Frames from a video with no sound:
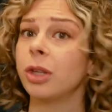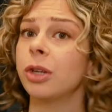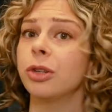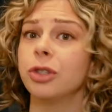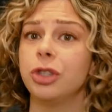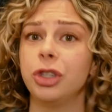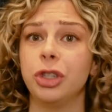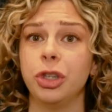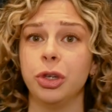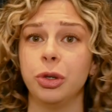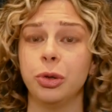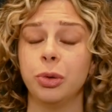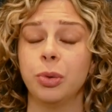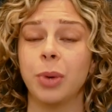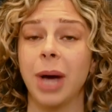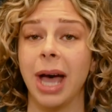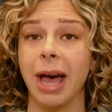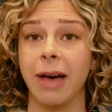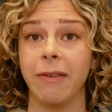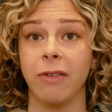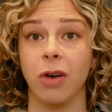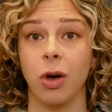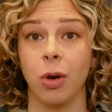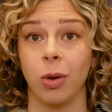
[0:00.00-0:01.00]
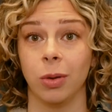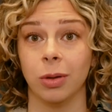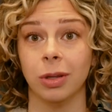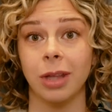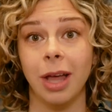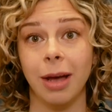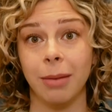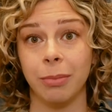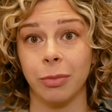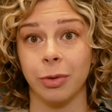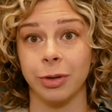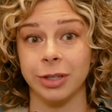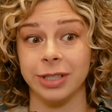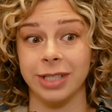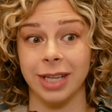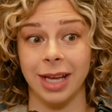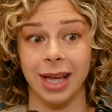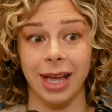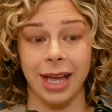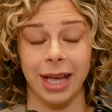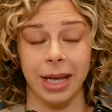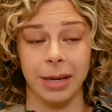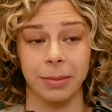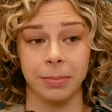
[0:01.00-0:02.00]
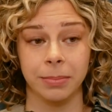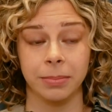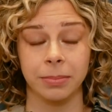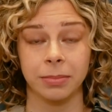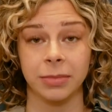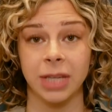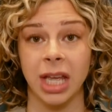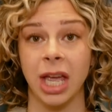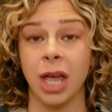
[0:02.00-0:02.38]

Two, I have a whole lot more time